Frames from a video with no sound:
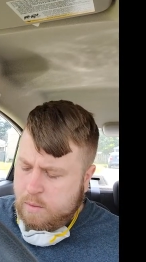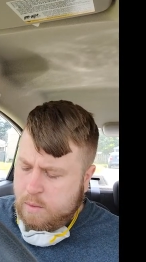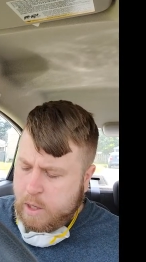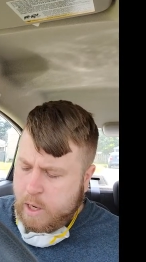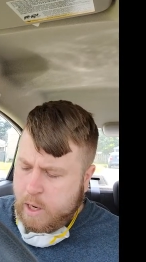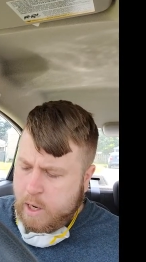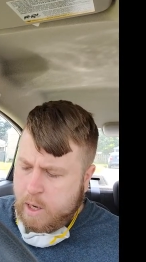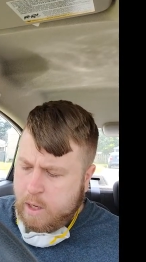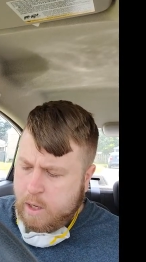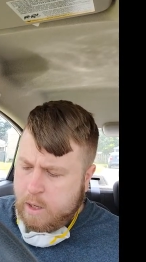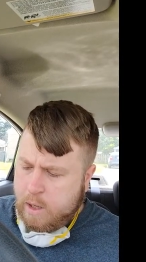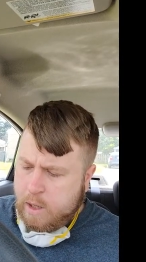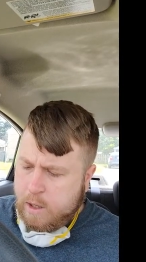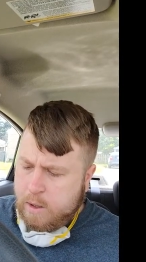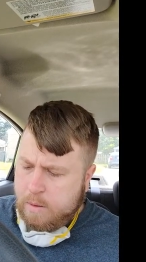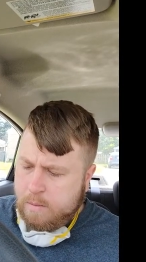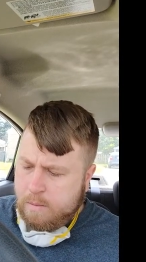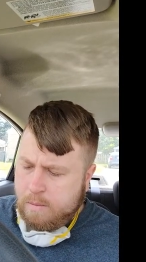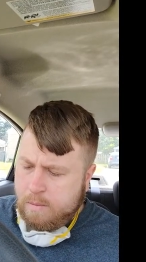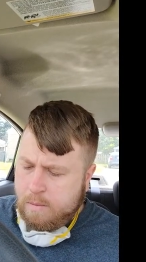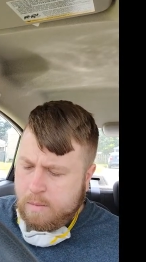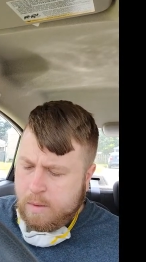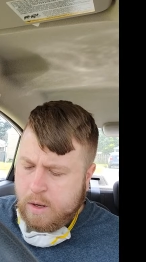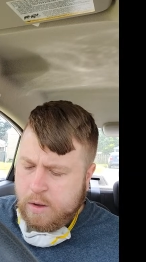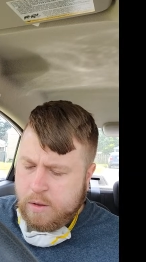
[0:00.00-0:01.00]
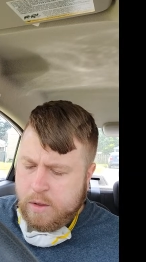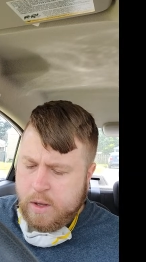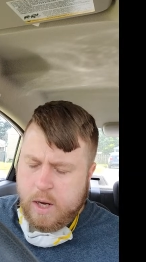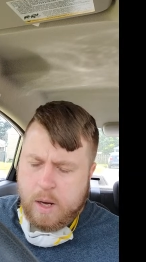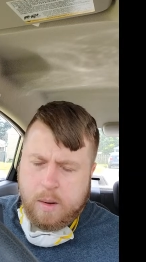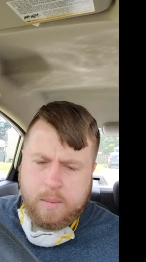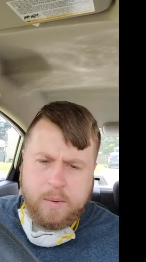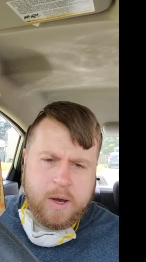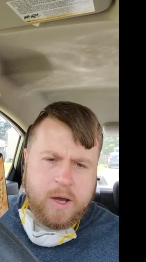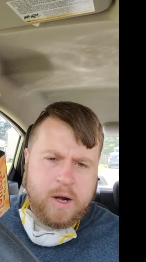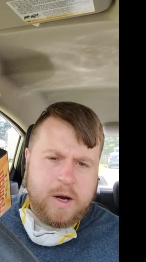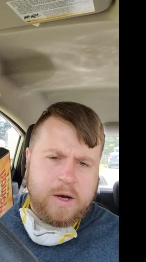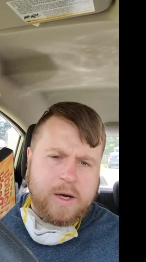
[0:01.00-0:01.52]
I think
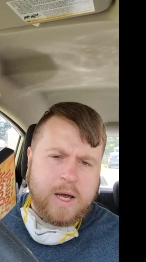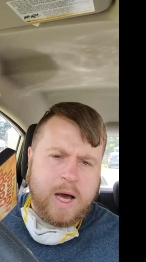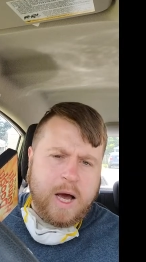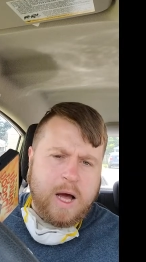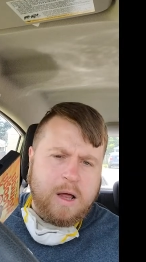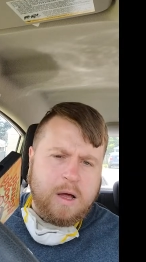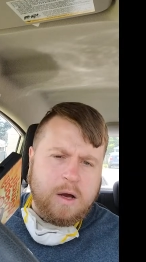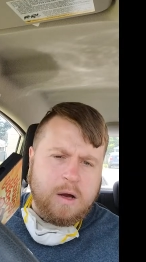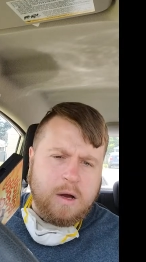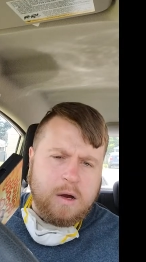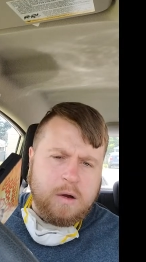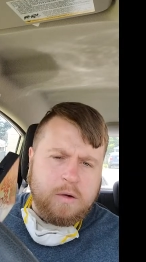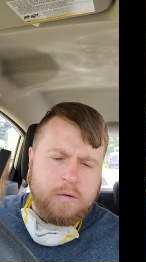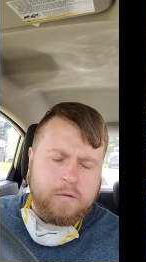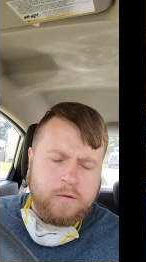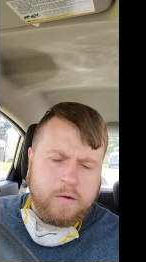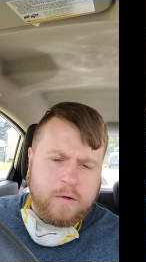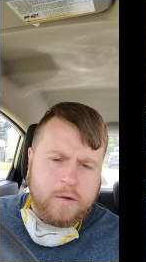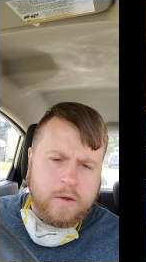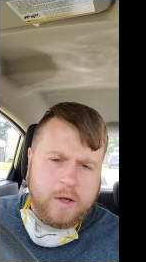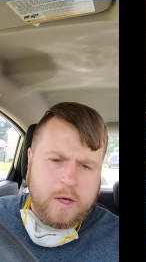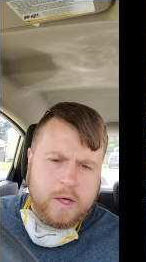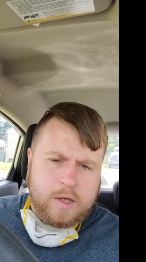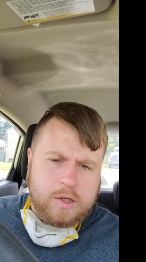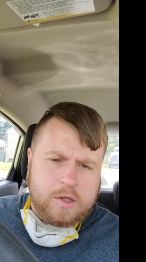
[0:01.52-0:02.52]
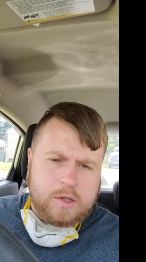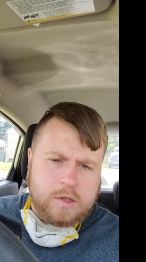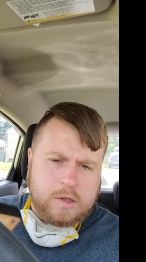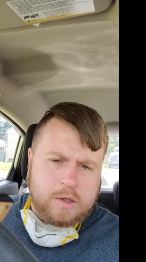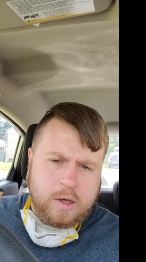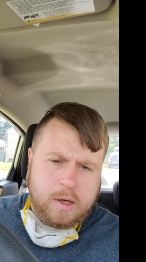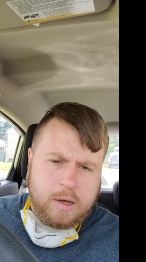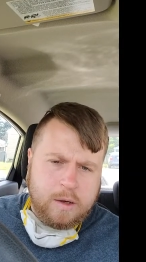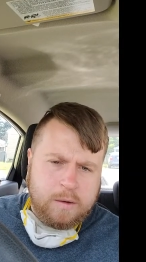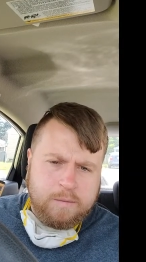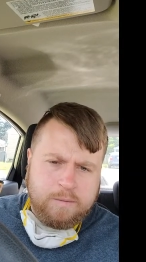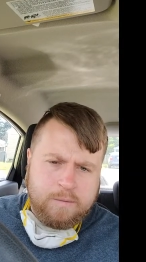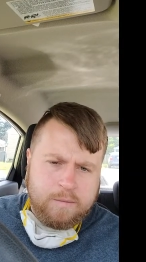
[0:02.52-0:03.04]
I paid $1 for this,
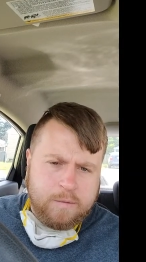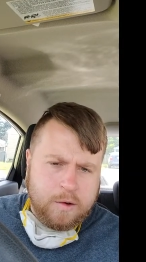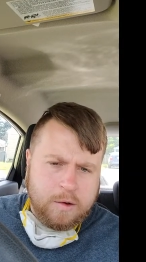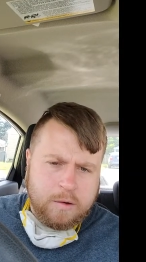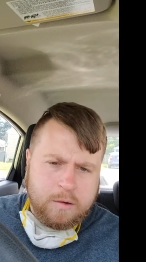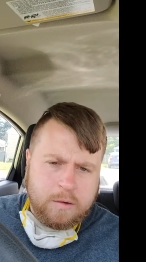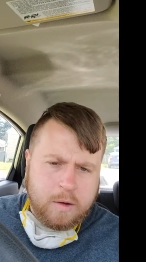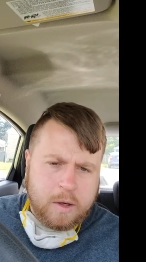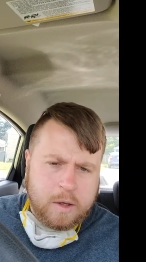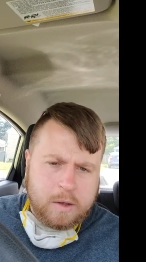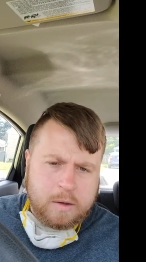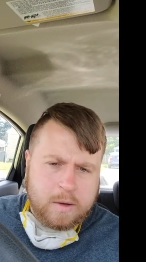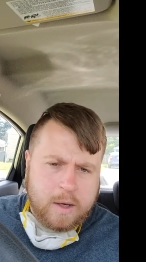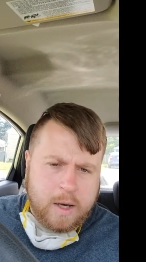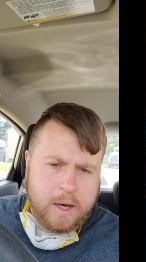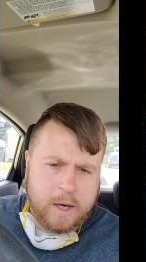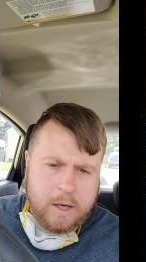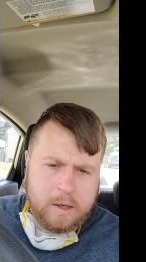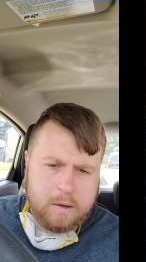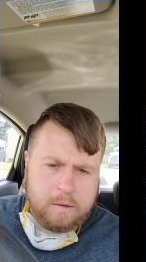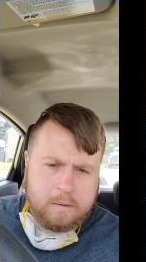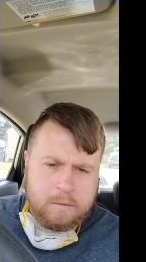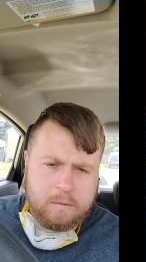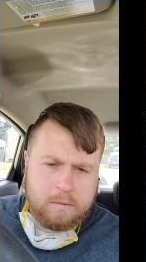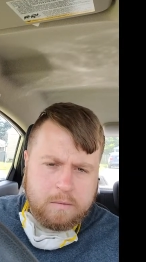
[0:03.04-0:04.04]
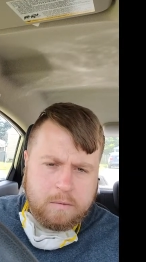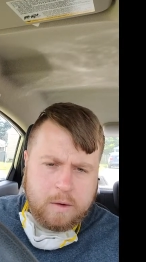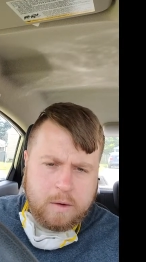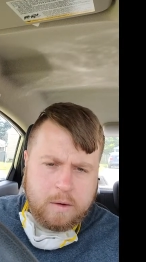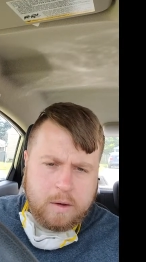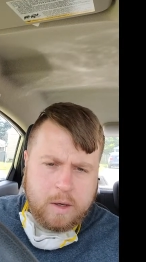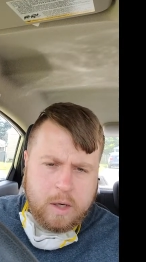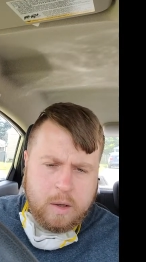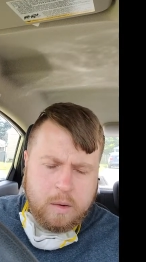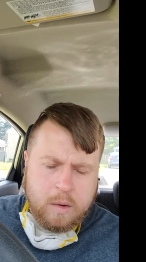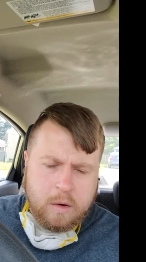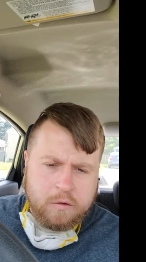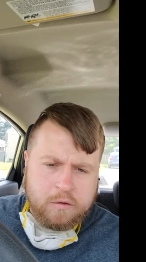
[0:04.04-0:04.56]
and they're like
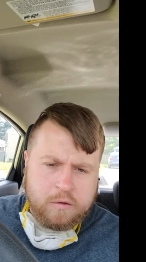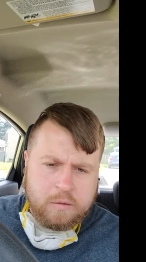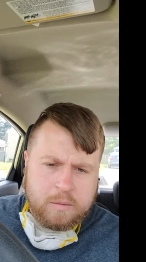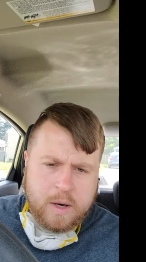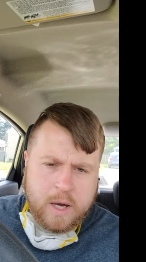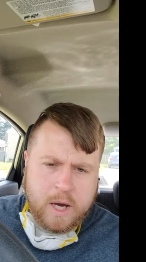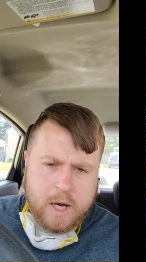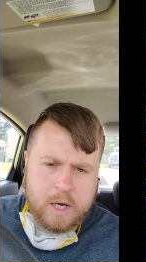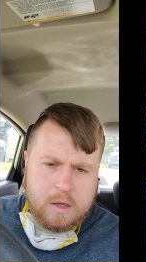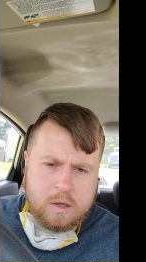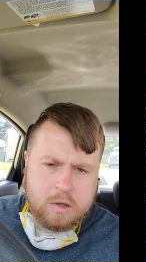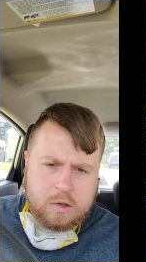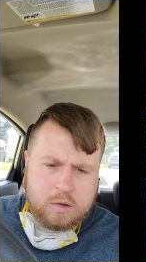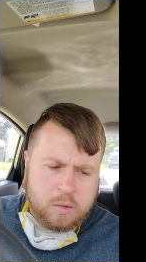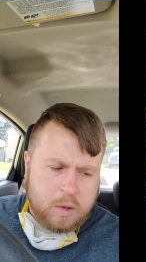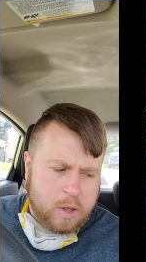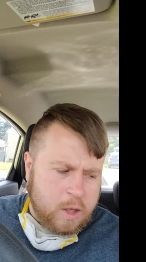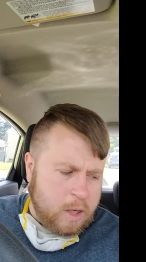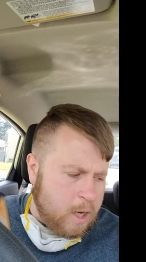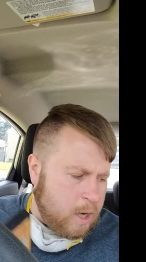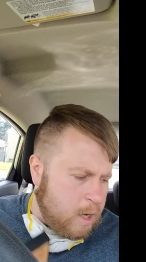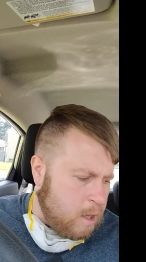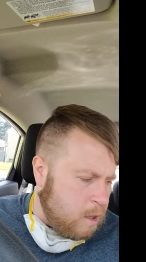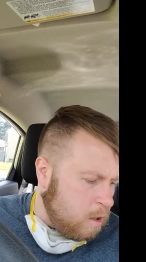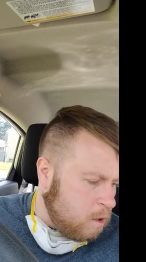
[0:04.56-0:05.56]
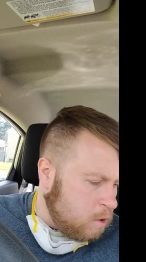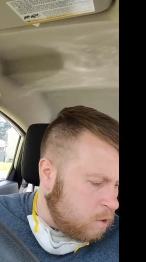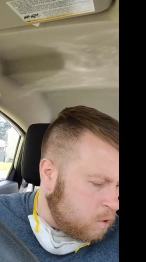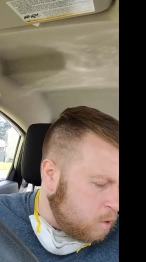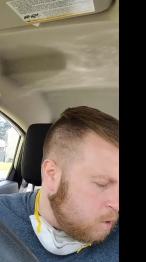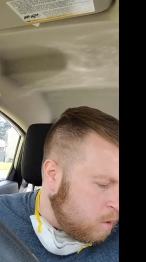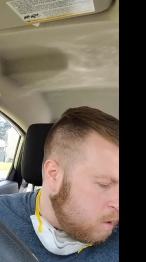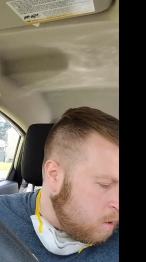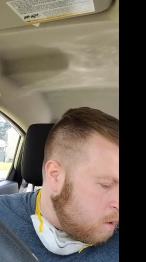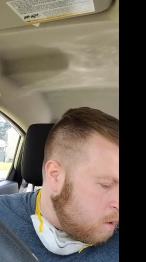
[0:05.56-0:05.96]
anywhere from $9 to $20.